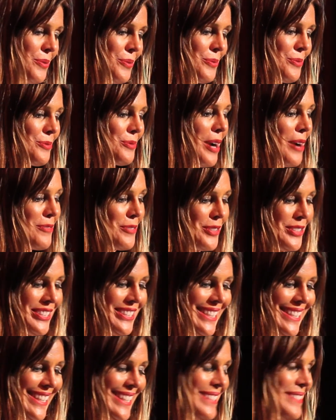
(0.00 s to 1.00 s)

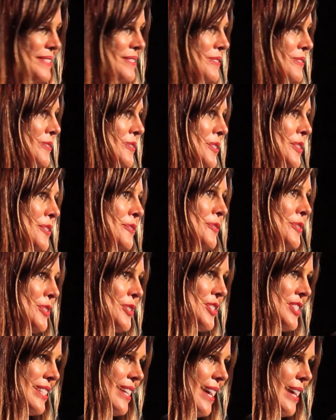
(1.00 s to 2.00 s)
reverently, for the
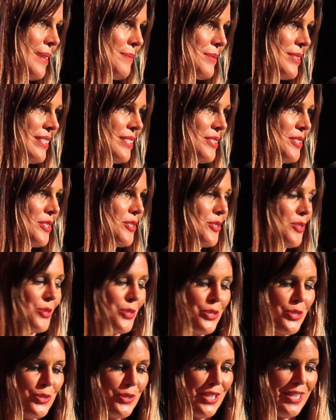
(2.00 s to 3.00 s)
first time since his
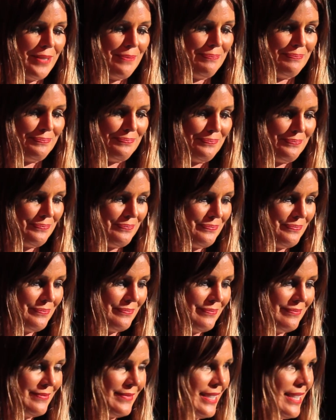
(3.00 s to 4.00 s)
surgery.
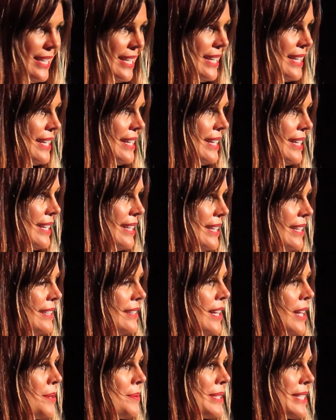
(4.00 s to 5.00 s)

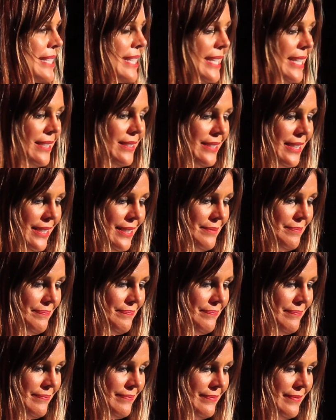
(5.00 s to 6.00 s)
Eli was healing,
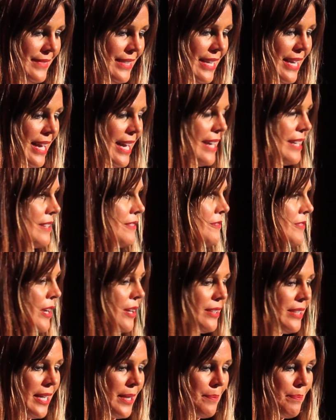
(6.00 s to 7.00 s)
and it
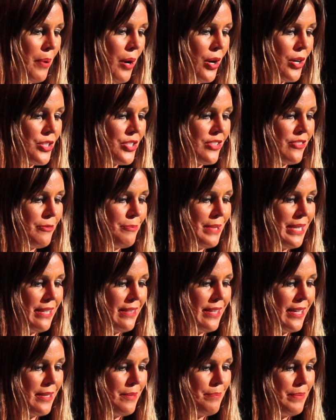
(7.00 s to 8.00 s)
felt like parts of me
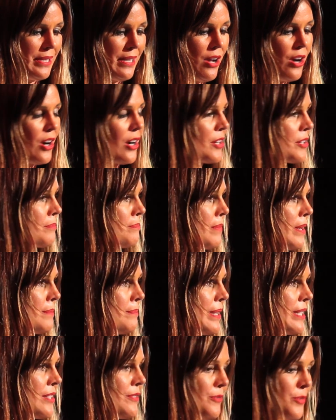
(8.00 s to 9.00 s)
that had been hardened by
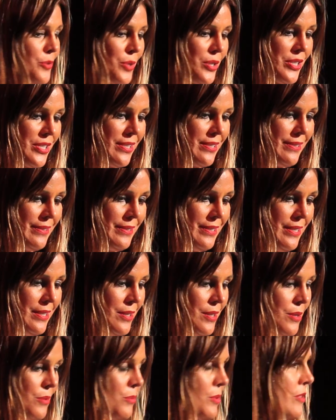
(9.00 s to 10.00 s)
my divorce
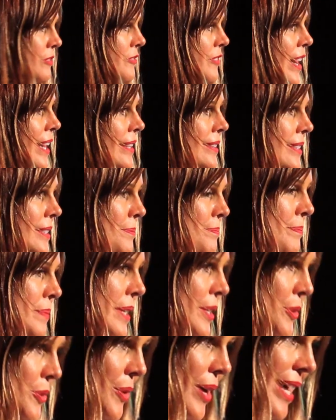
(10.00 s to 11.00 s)
were finally
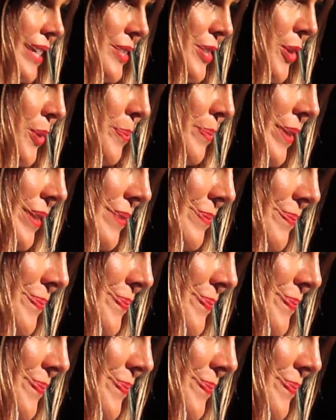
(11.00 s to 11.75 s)
being cracked open.